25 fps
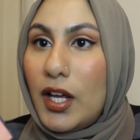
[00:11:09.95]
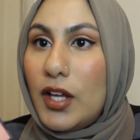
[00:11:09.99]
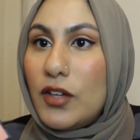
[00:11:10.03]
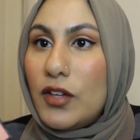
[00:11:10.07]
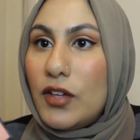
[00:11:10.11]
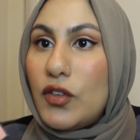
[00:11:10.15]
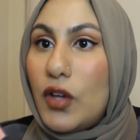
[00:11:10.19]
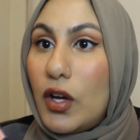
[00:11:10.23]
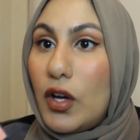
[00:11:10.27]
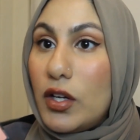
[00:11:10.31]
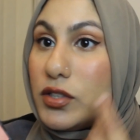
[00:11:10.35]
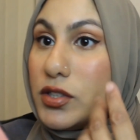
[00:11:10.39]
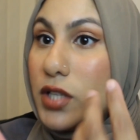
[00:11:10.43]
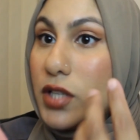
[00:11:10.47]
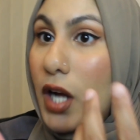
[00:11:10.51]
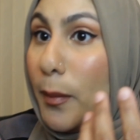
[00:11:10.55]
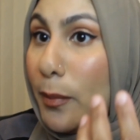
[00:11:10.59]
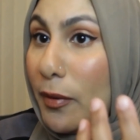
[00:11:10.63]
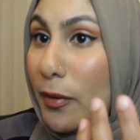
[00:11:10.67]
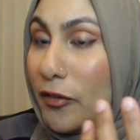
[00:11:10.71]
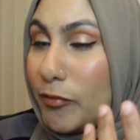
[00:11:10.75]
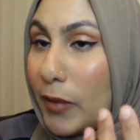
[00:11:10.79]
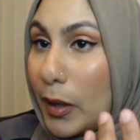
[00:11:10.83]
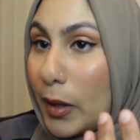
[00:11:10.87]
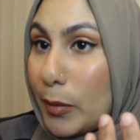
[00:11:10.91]
So on top
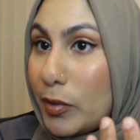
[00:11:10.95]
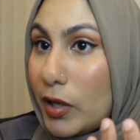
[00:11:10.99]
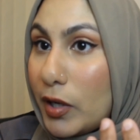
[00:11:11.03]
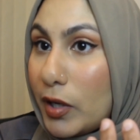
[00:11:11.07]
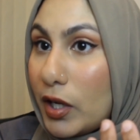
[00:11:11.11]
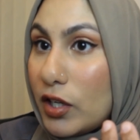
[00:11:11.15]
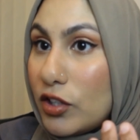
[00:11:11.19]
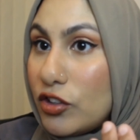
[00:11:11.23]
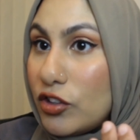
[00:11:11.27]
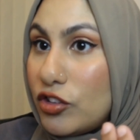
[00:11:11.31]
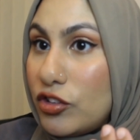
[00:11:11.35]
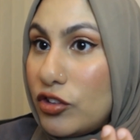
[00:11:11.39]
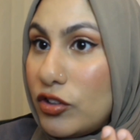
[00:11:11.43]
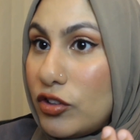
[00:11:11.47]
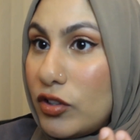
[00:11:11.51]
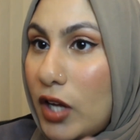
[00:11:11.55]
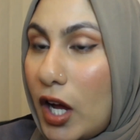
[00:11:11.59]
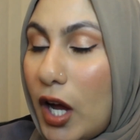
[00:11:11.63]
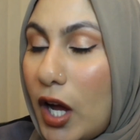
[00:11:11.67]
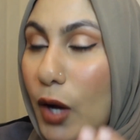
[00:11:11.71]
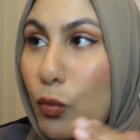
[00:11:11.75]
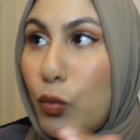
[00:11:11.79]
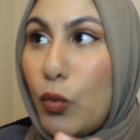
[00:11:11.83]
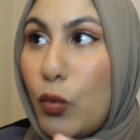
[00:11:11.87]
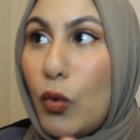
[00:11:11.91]
of my blush,
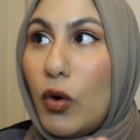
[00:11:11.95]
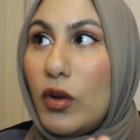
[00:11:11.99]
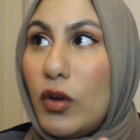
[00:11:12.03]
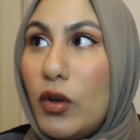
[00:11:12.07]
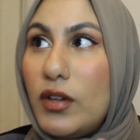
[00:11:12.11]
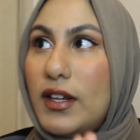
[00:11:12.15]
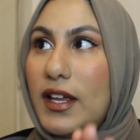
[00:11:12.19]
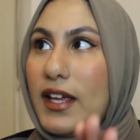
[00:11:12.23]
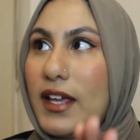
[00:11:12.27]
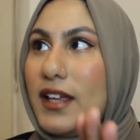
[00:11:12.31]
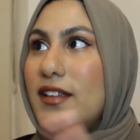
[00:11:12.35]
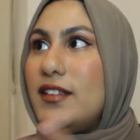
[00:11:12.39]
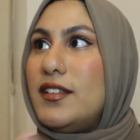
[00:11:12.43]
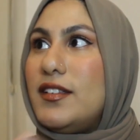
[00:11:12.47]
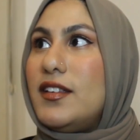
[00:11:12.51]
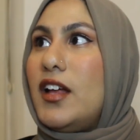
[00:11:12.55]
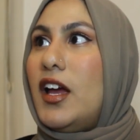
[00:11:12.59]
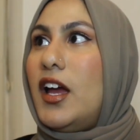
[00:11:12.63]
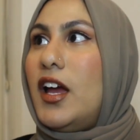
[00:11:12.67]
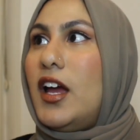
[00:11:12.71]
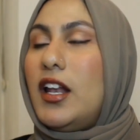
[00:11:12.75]
I wore this